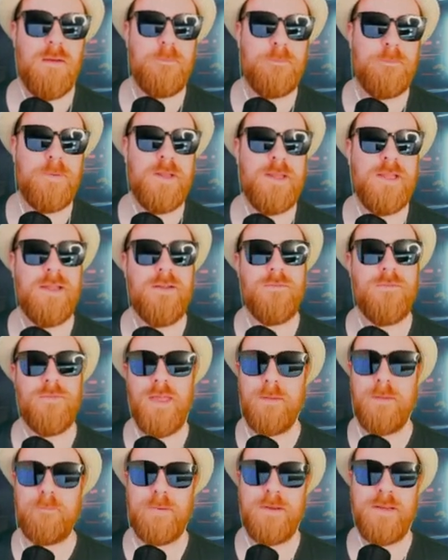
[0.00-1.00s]
believe
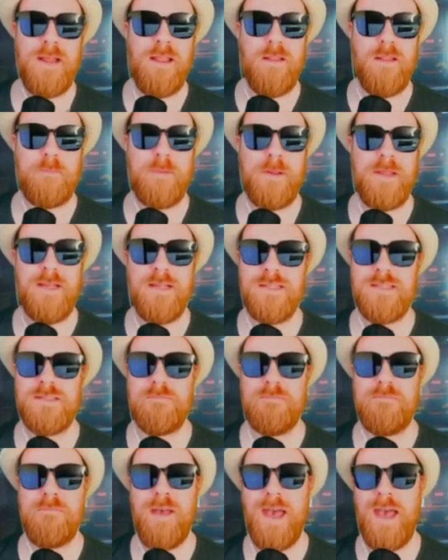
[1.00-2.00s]
that Penelope is
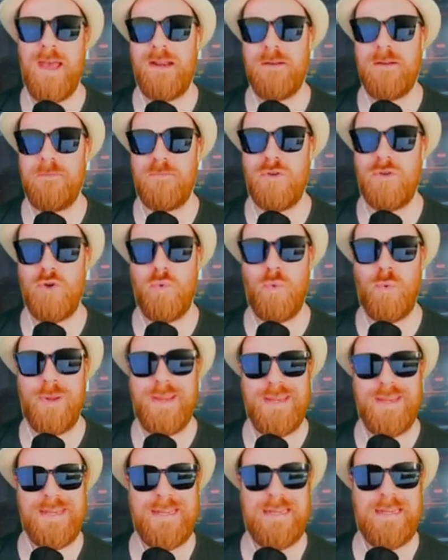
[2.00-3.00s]
Madam
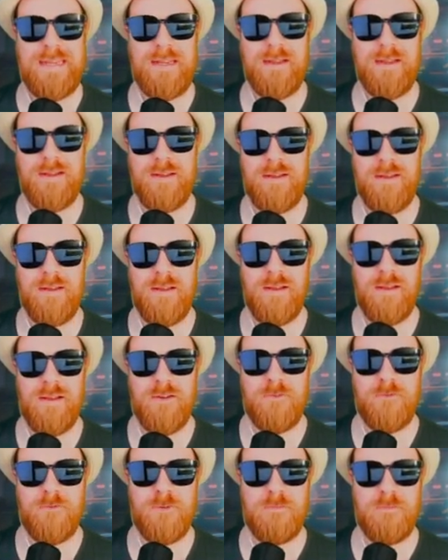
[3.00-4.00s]
Queenie
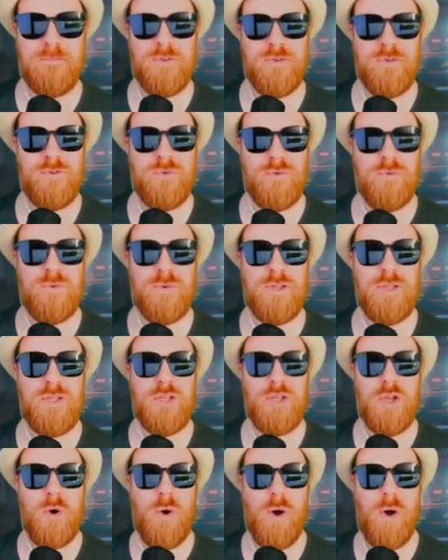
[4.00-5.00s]
from New
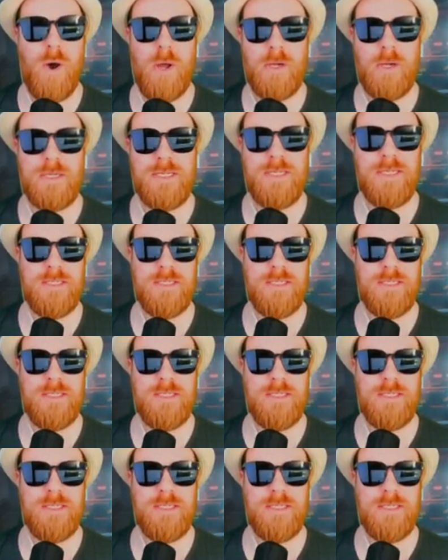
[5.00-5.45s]
York.